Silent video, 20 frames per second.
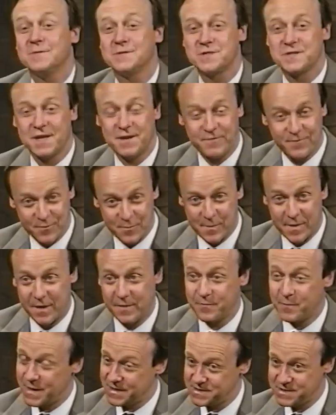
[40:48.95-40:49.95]
say for
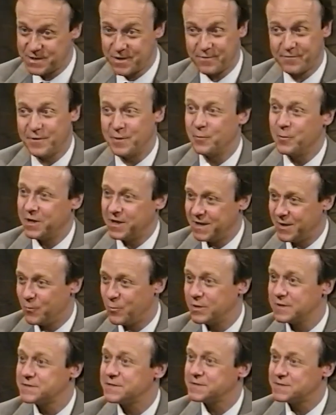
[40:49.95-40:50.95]
myself, Enrique,
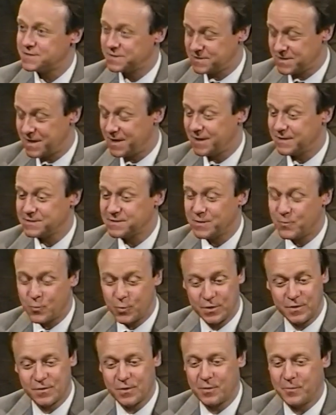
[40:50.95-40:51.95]
once
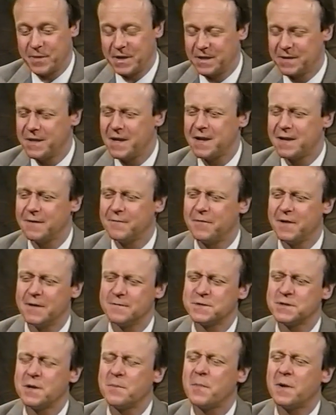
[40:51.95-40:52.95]
someone told me, Glenn,
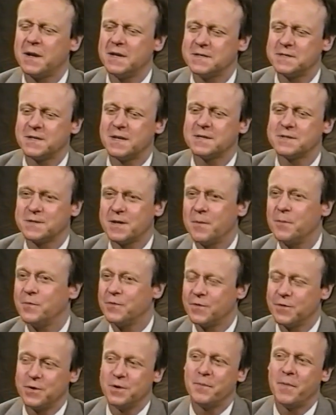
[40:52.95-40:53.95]
if somebody says
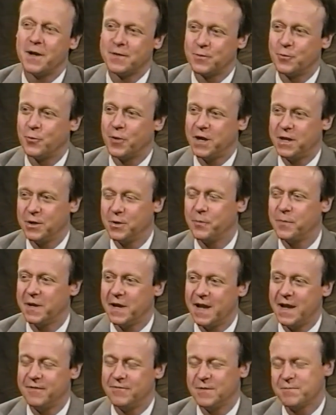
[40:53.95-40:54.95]
something to you about the way you're
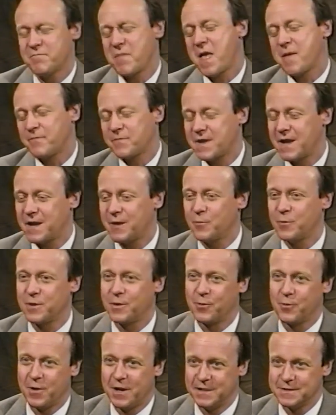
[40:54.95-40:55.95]
behaving, take it with
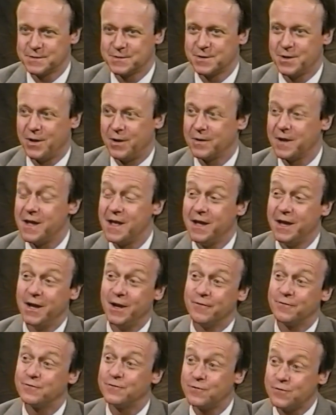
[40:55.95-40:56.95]
a grain of salt.
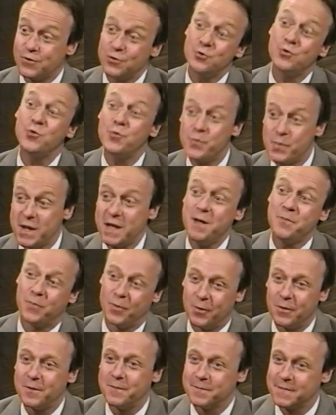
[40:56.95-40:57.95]
If two
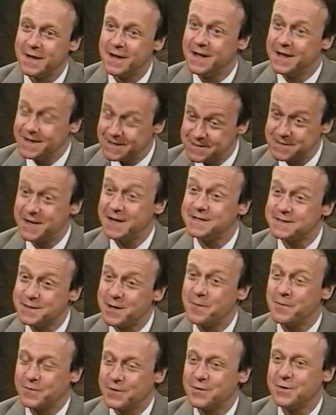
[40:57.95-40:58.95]
people say
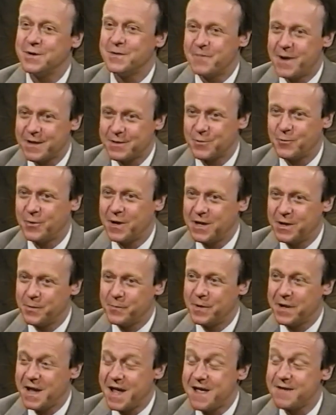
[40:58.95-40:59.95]
something to you about the way
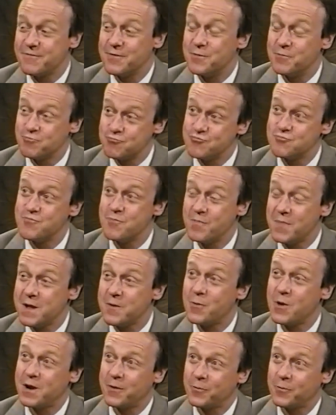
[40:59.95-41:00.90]
you're behaving, you may want to